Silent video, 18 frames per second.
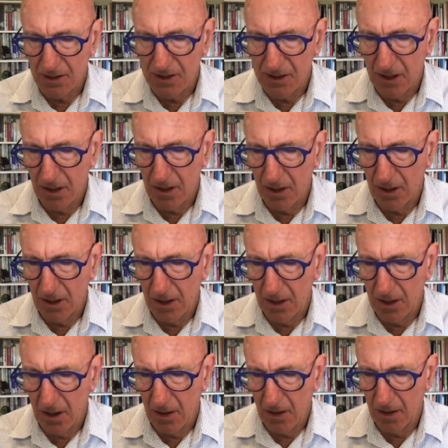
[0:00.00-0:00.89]
So
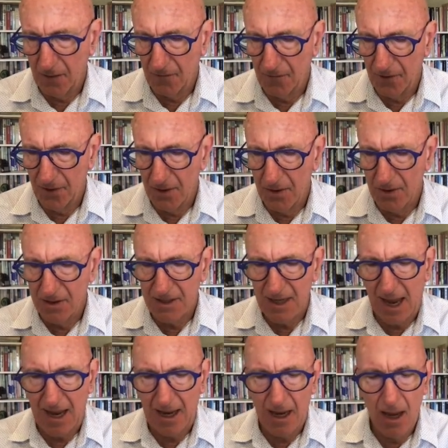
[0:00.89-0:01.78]
if you
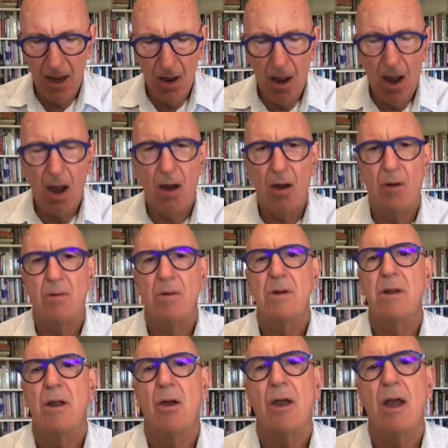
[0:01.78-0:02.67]
say, oh,
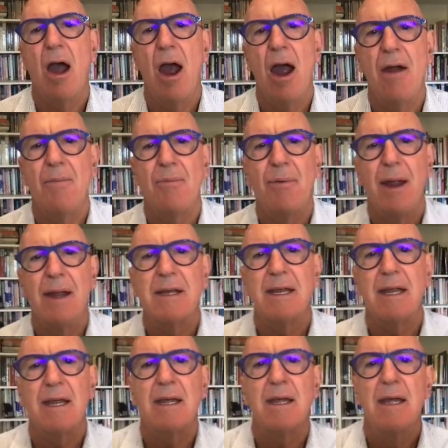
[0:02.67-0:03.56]
well,
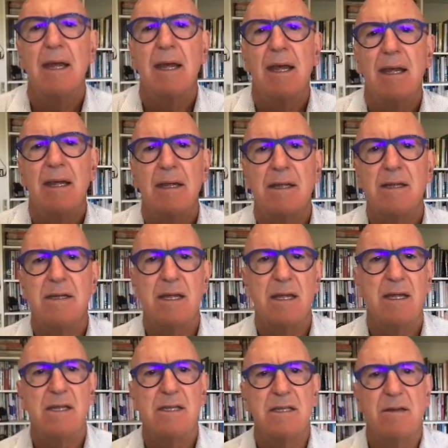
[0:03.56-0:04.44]
chiropractic
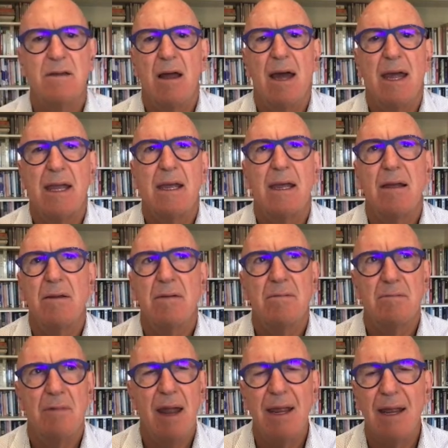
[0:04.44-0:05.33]
is like
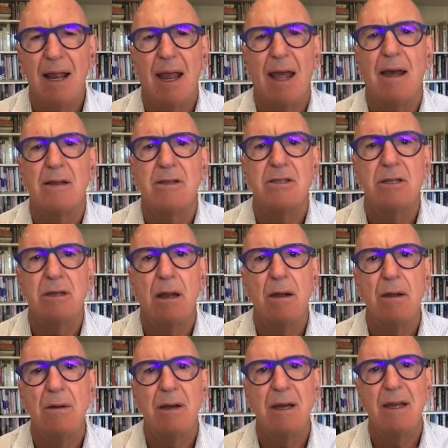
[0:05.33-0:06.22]
rain clouds,
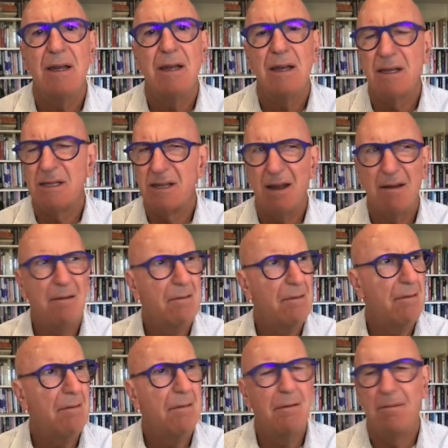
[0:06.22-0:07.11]
and it's like,
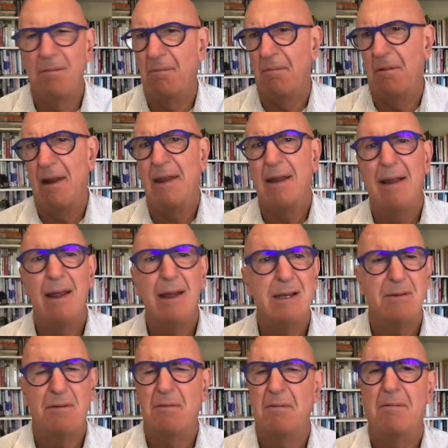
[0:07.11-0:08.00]
rain
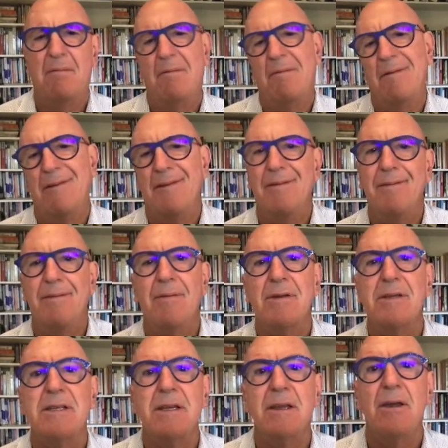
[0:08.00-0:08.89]
clouds, oh,
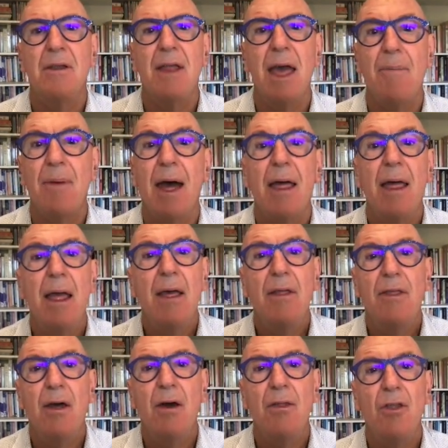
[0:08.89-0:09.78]
what's the deal there? But
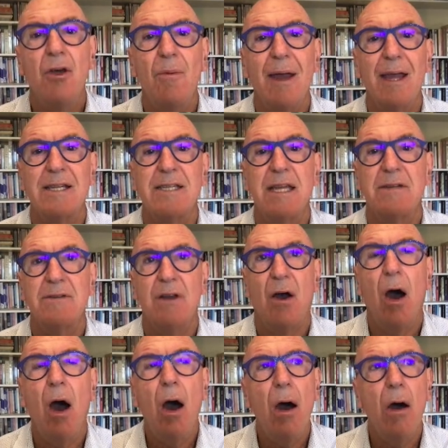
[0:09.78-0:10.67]
they'll make sense.
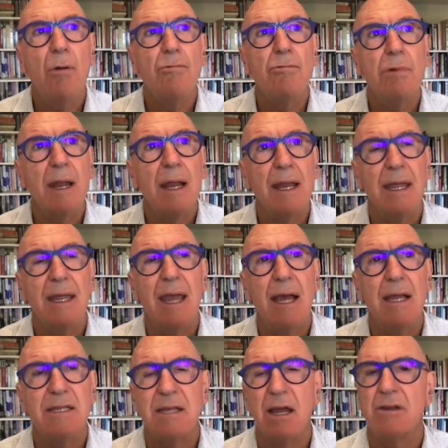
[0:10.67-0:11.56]
Oh, really?
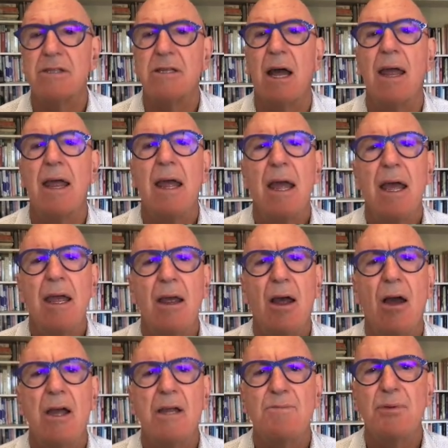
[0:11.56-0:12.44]
Yeah. So it's like,
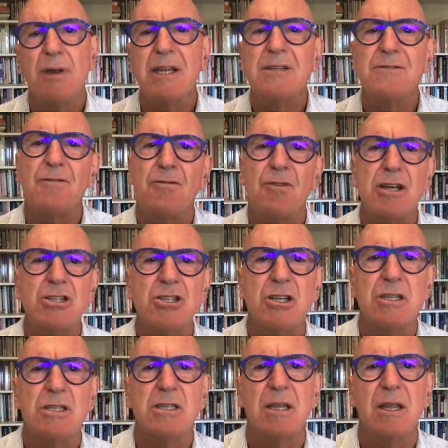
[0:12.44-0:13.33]
it brings
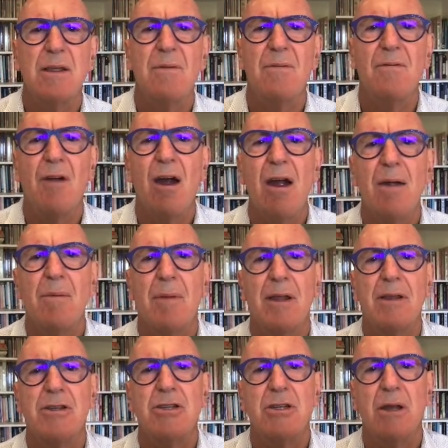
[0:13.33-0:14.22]
freshness to the
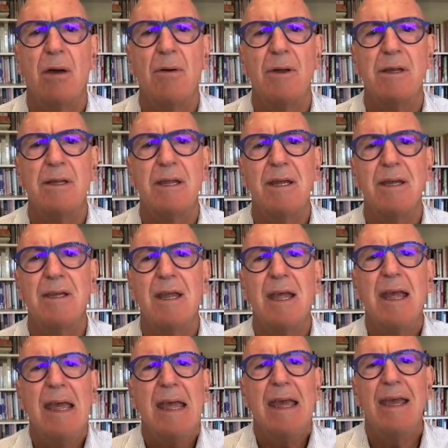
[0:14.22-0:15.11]
environment.
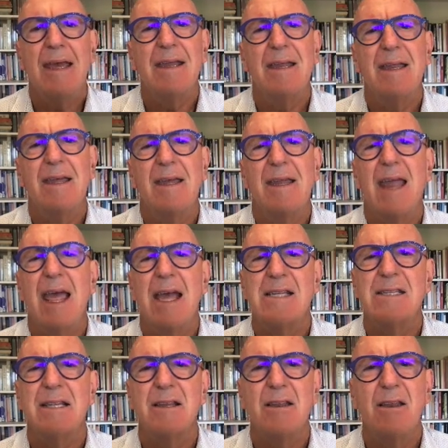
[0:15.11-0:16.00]
It
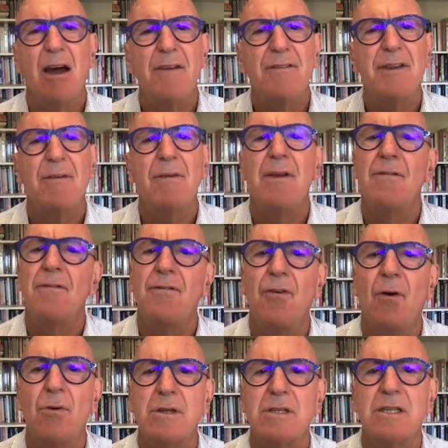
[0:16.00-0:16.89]
has life-giving
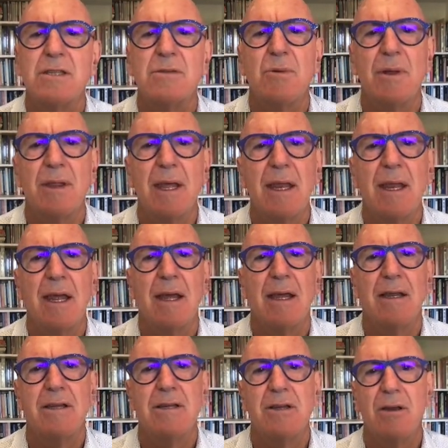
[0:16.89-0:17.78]
forces within
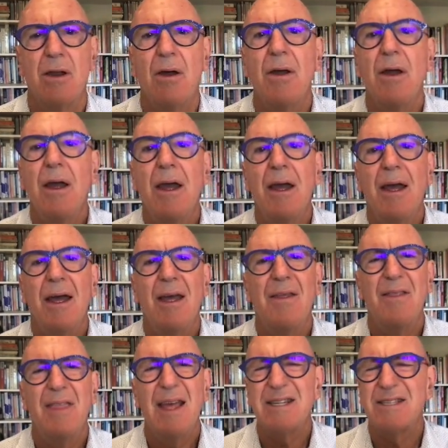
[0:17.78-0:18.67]
it.
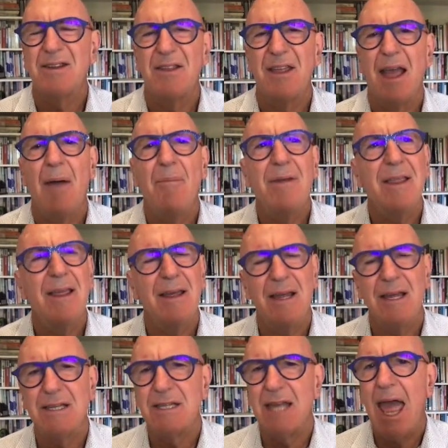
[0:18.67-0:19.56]
That sort of thing. I mean,
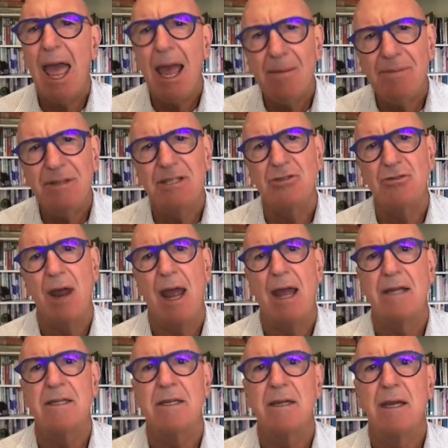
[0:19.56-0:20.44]
it's
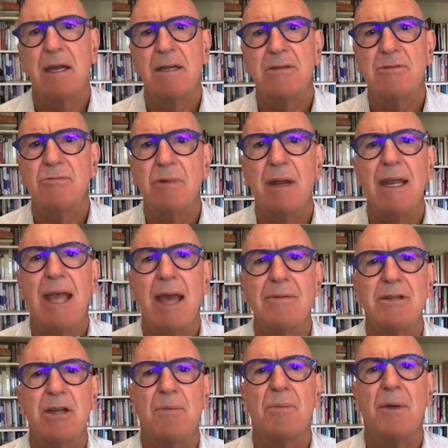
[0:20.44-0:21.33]
abstract. It's really
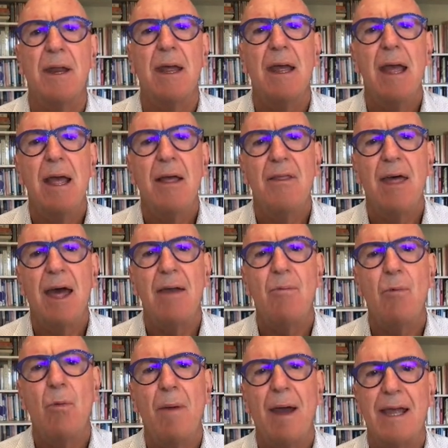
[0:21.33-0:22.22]
abstract, but
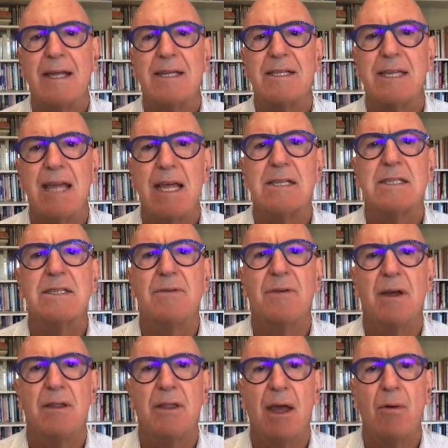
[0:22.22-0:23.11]
they will make sense
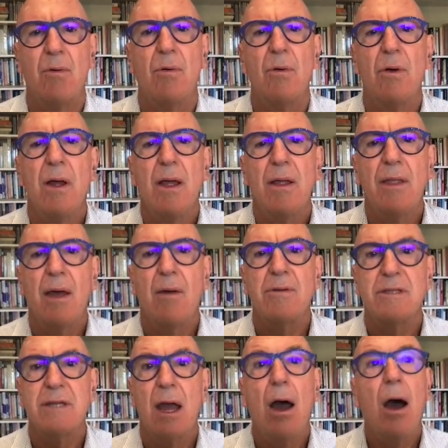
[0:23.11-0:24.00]
of it. They will
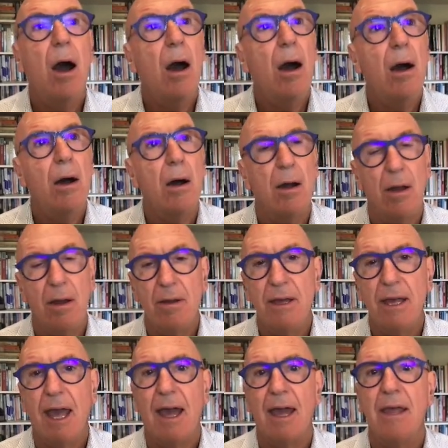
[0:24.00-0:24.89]
say, oh,
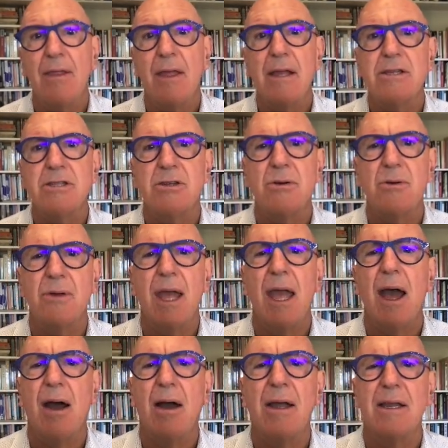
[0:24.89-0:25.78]
okay, that's cool.
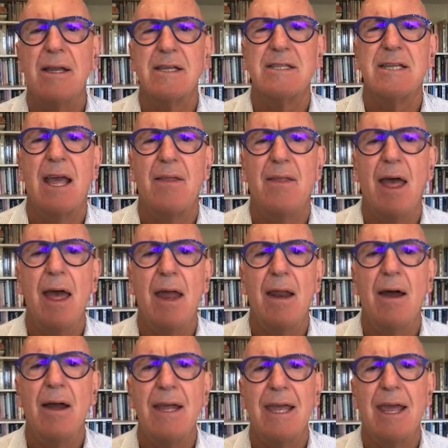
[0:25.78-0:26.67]
Yeah, I understand
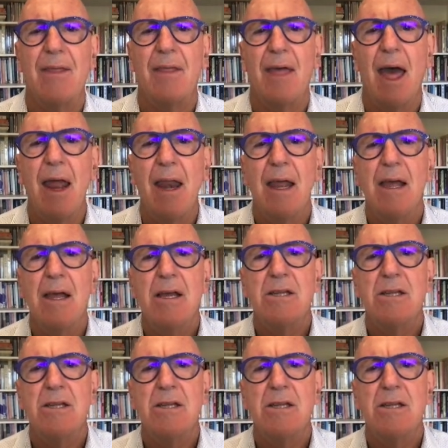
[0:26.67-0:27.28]
that. I get that.